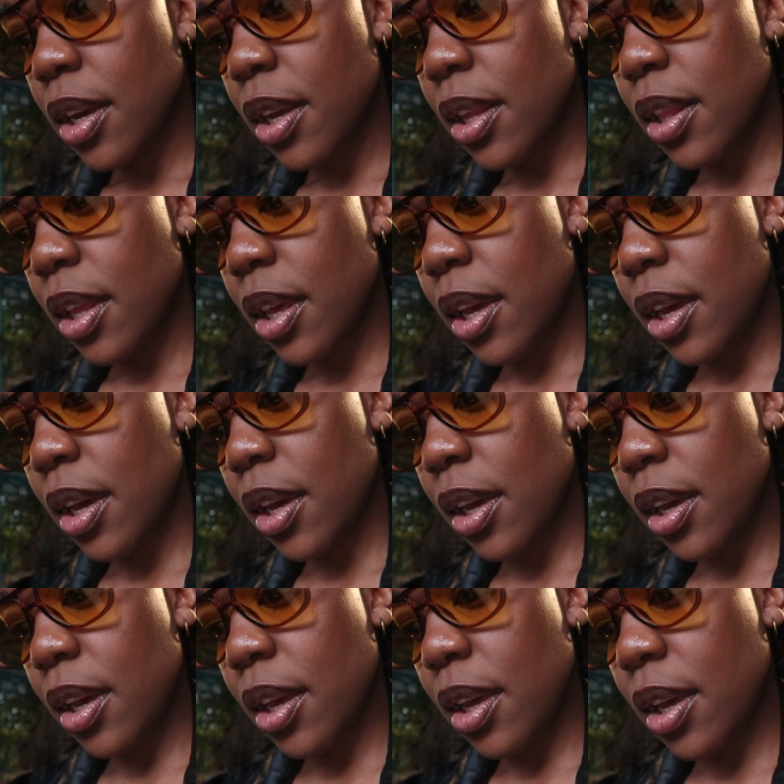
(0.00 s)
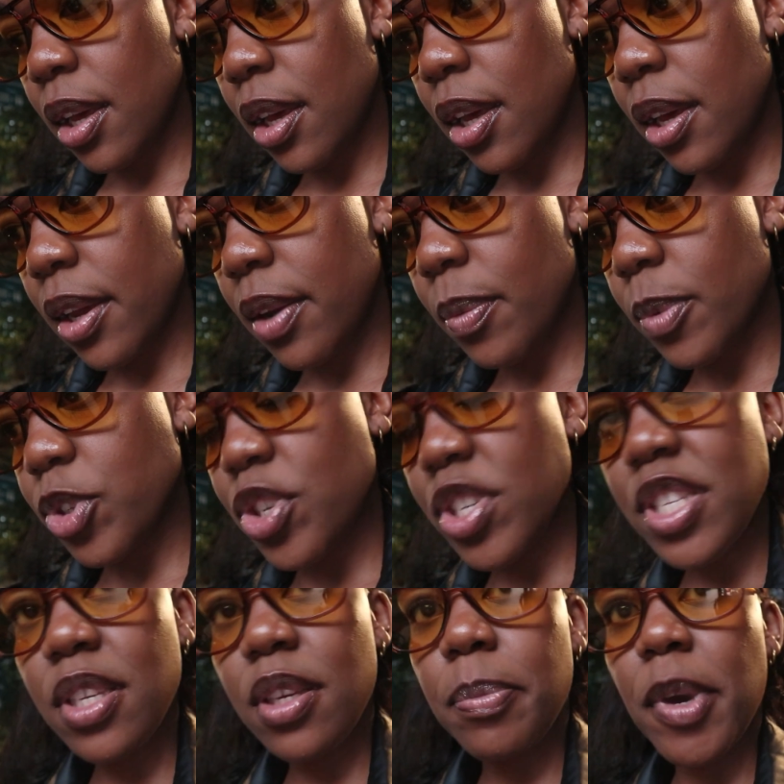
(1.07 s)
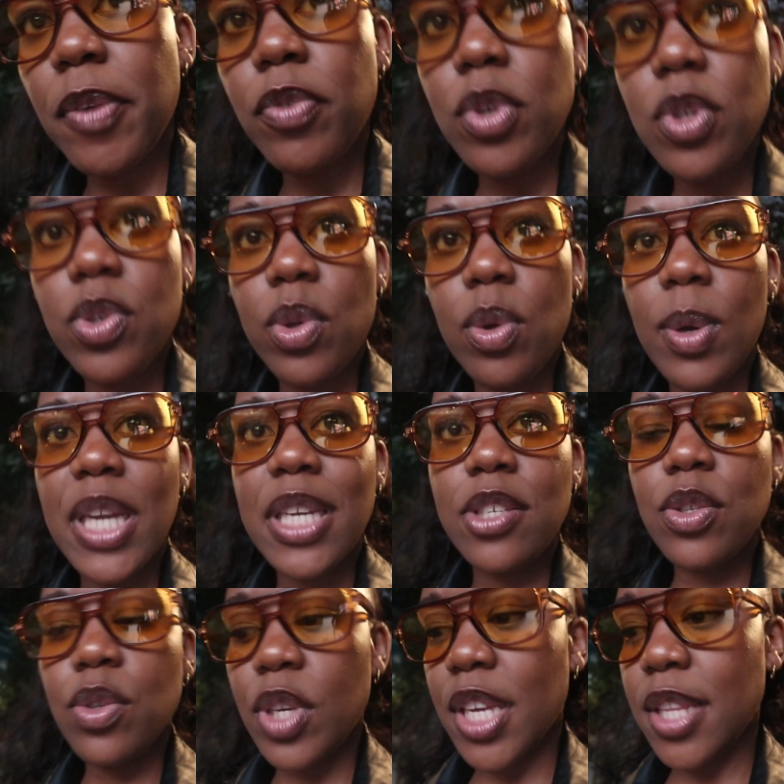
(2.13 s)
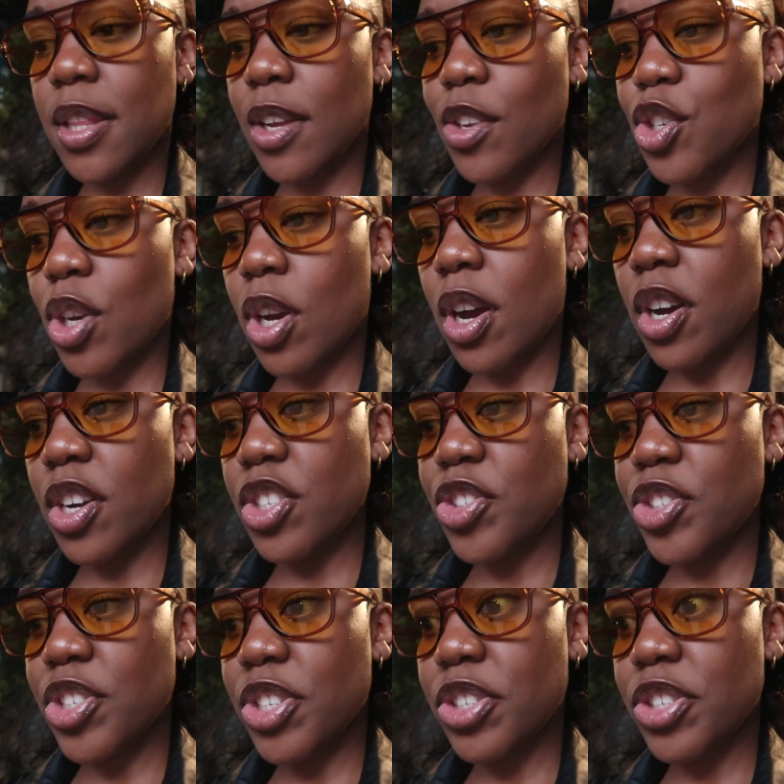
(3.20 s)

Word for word: and then we'll just see my phone is low i need to get that charged